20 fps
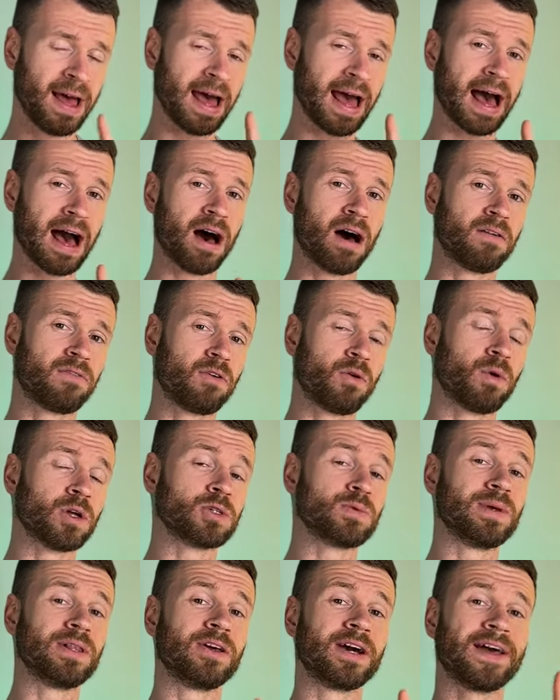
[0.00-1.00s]
However,
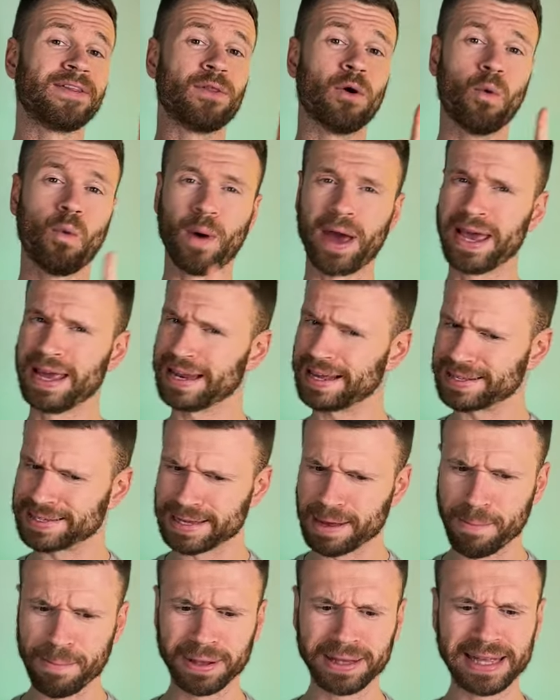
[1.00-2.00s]
once we look at the weight, it's
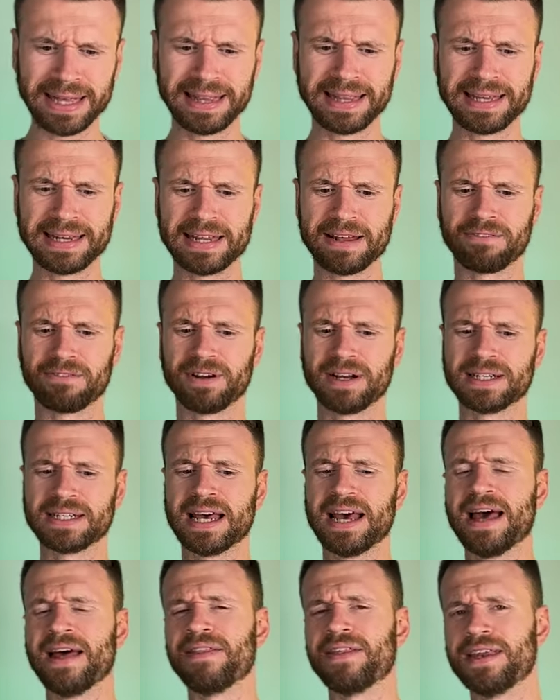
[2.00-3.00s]
completely different.
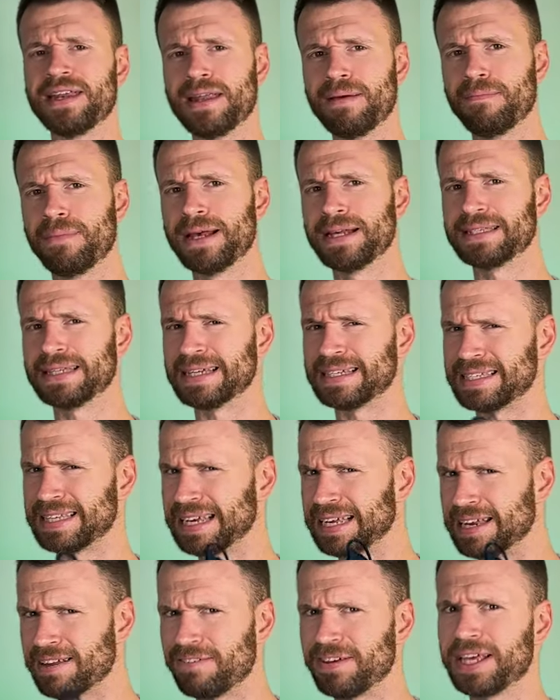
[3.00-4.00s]
The Nimbus is
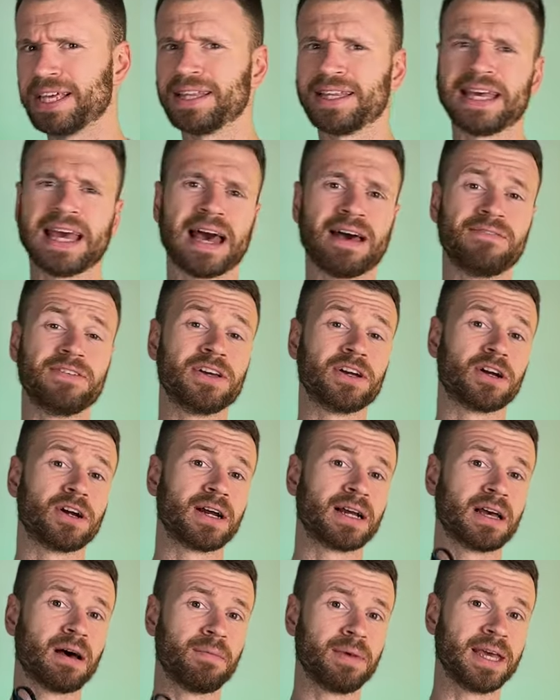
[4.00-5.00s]
significantly heavier,
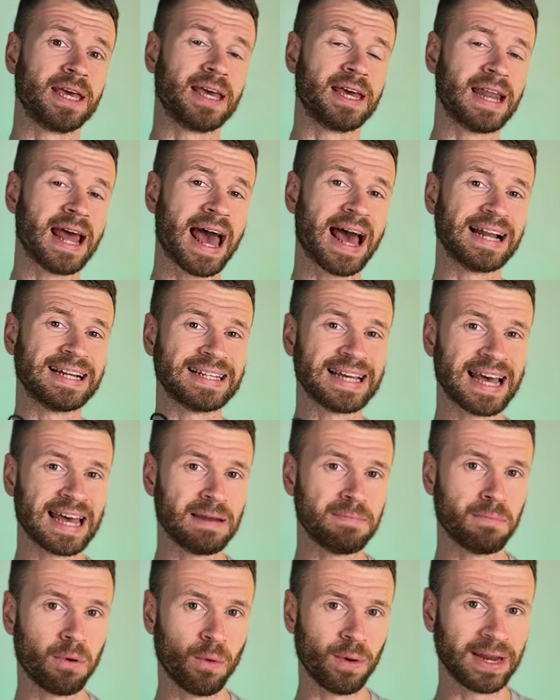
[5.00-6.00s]
coming in at
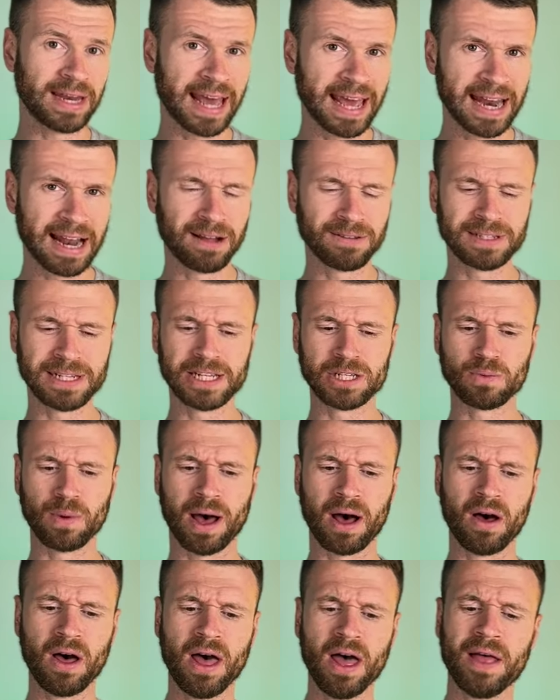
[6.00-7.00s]
10.8 ounces,
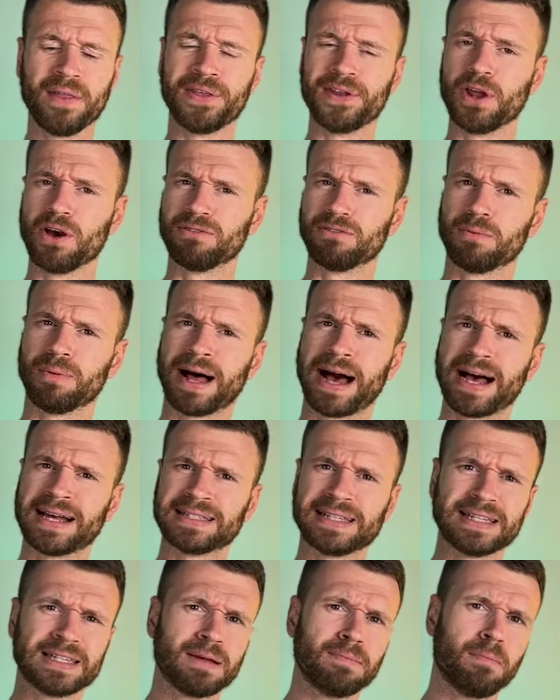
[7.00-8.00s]
while the
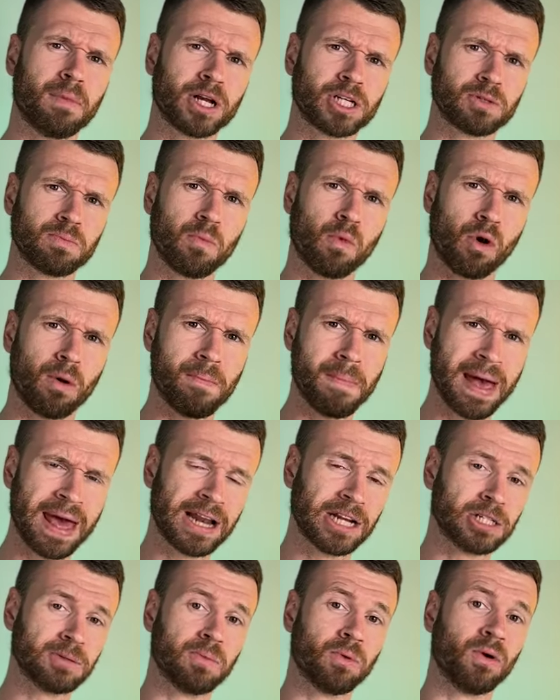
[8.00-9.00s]
Novablast is a much more
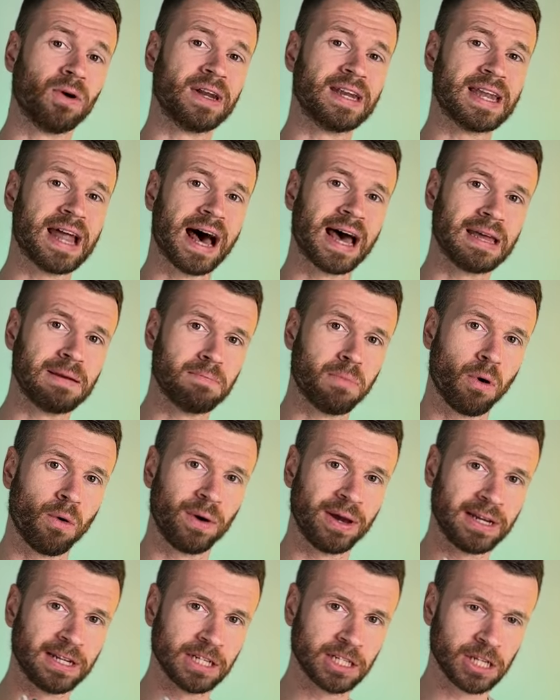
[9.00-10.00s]
manageable
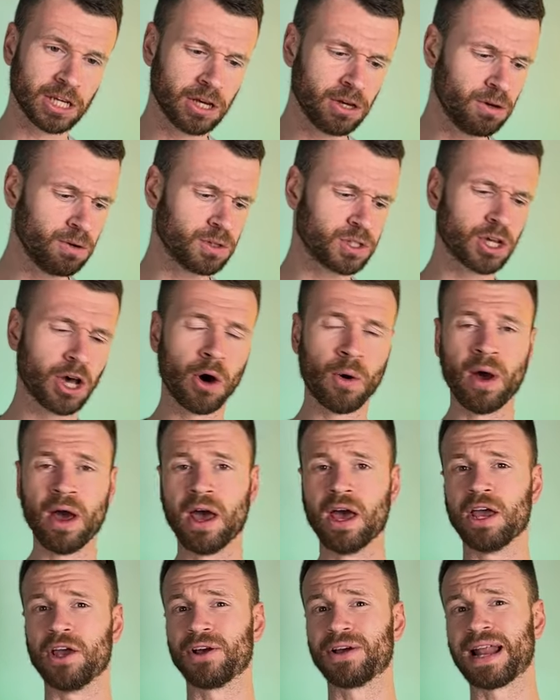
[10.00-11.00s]
9.2. So
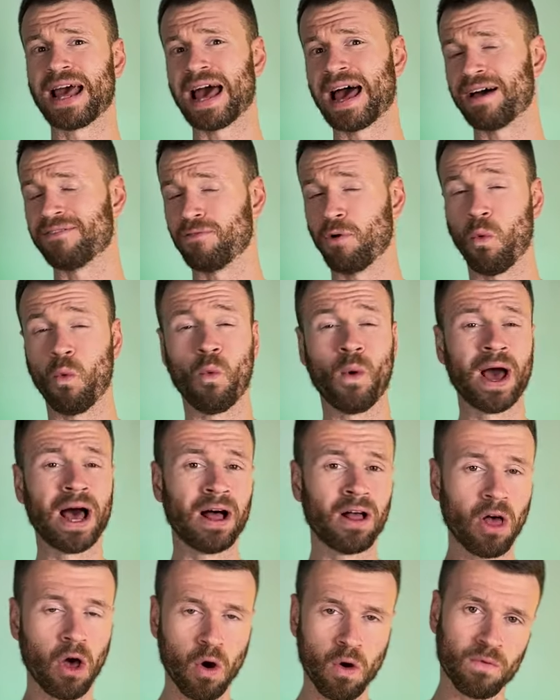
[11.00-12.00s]
you're gonna have
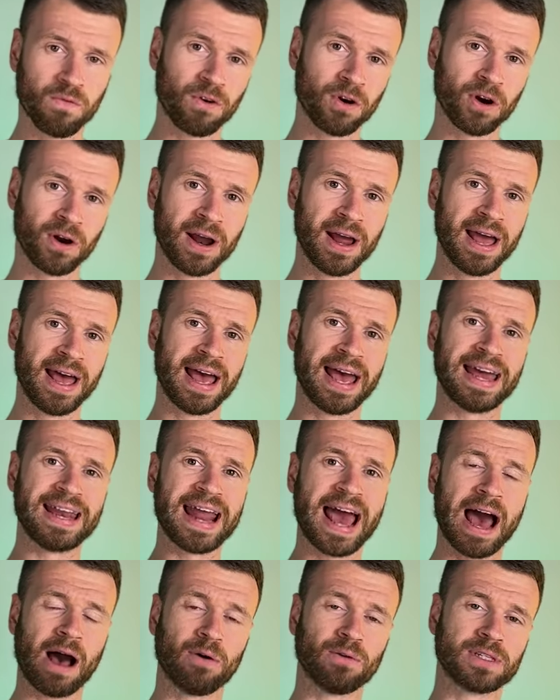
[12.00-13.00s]
well over an
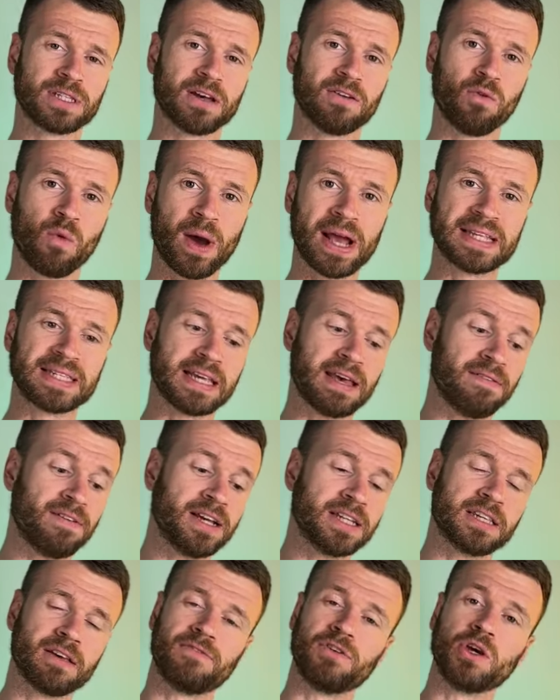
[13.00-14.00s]
ounce of weight
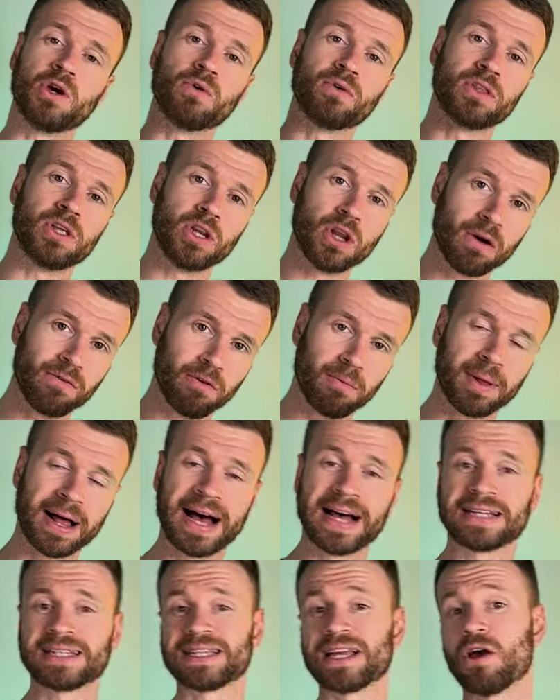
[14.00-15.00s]
savings if you go with the
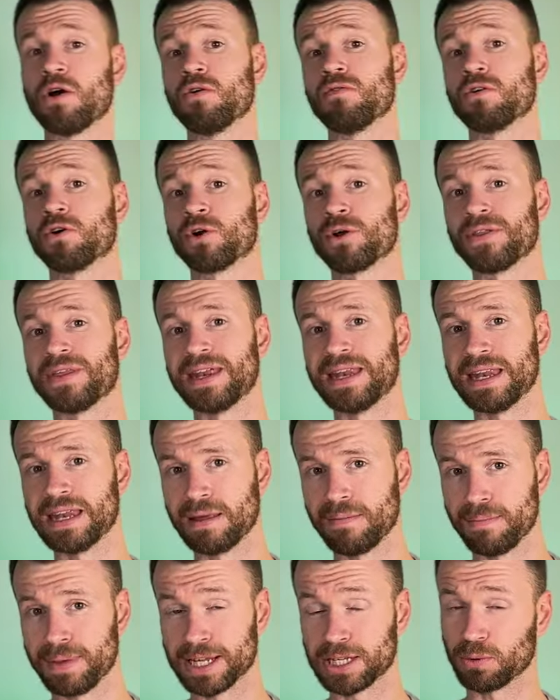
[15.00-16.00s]
Novablast over the
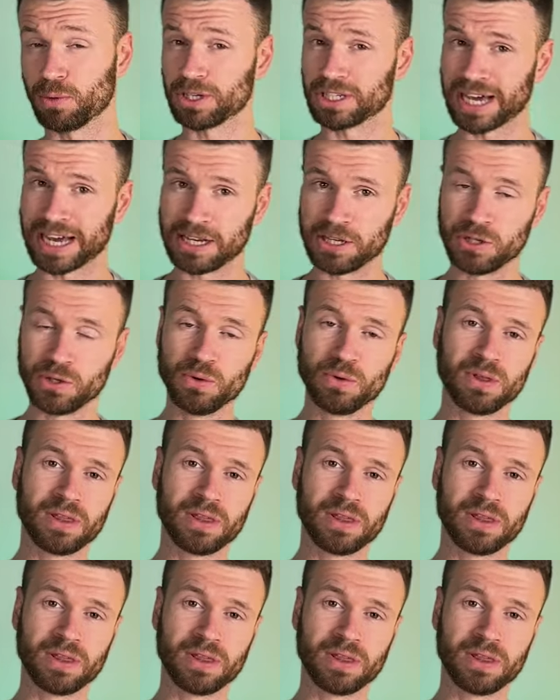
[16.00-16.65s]
Nimbus, which I do